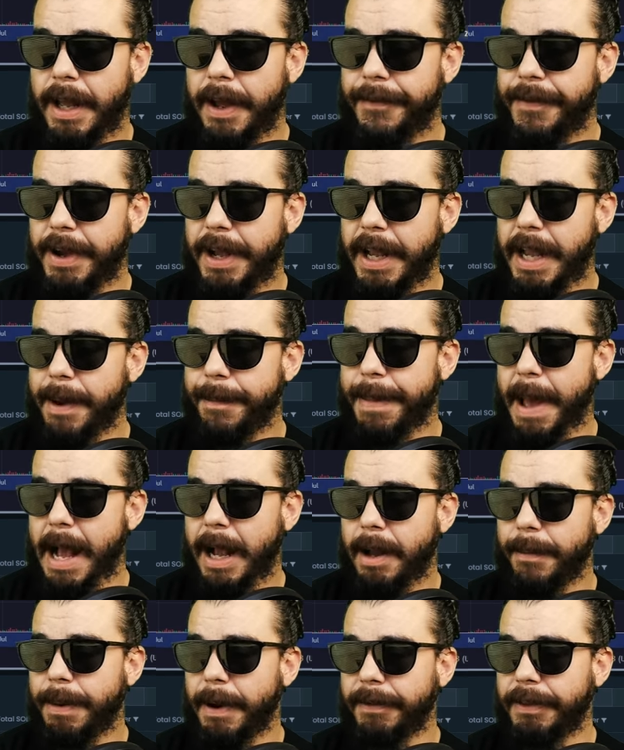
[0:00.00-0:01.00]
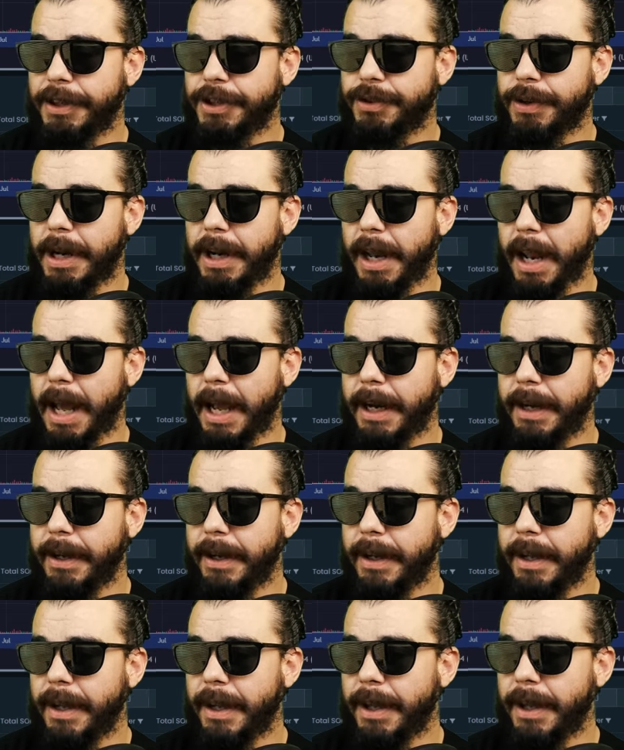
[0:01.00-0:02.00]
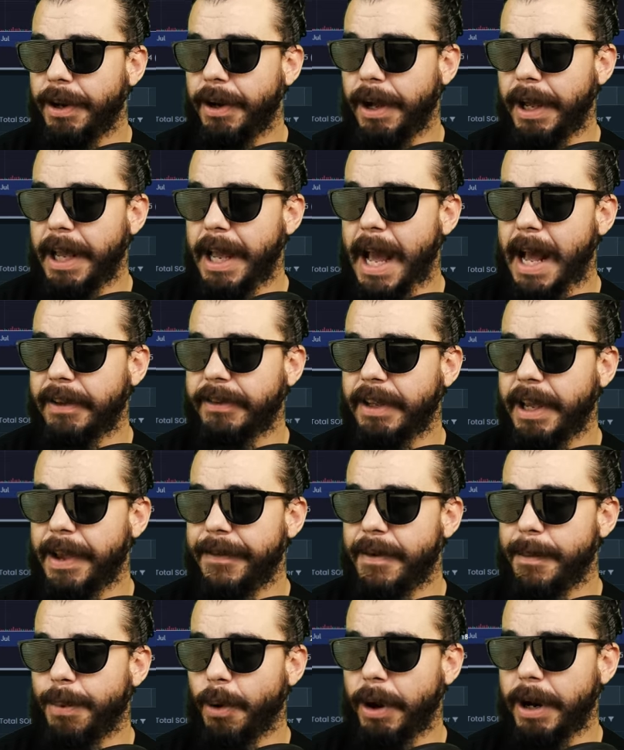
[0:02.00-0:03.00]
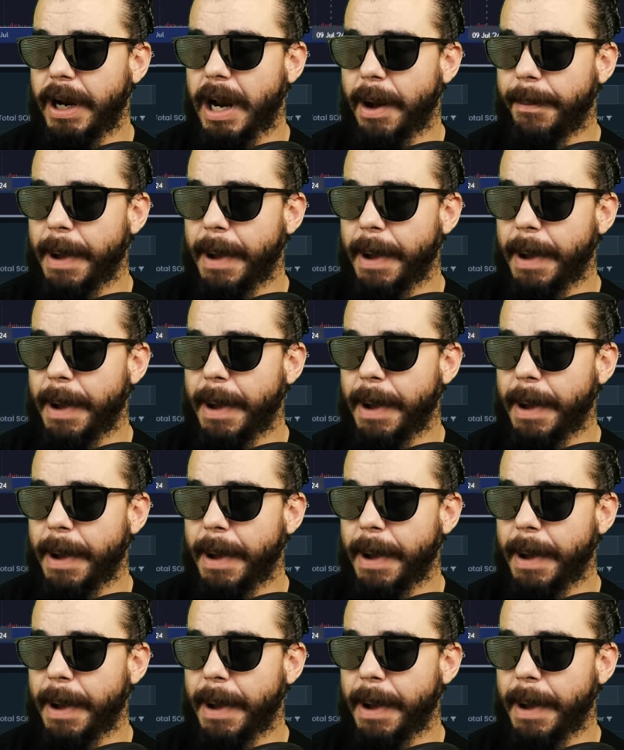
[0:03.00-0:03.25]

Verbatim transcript: If you can get back above this trend line, You know, he has even pointed out,